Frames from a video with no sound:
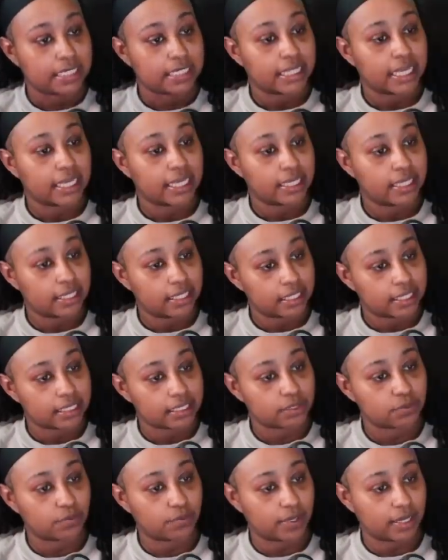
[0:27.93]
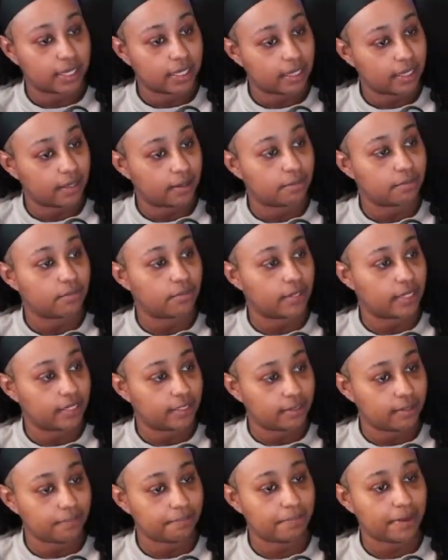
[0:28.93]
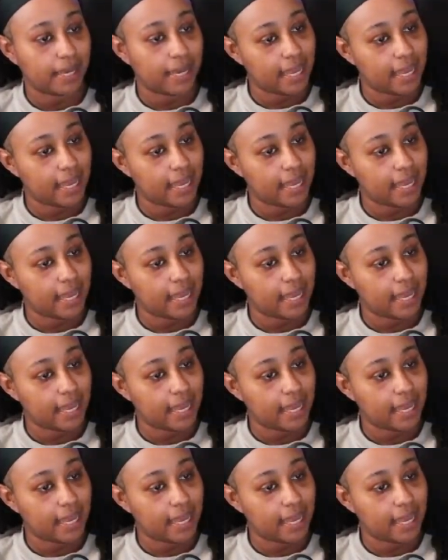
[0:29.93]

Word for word: that he is with him with the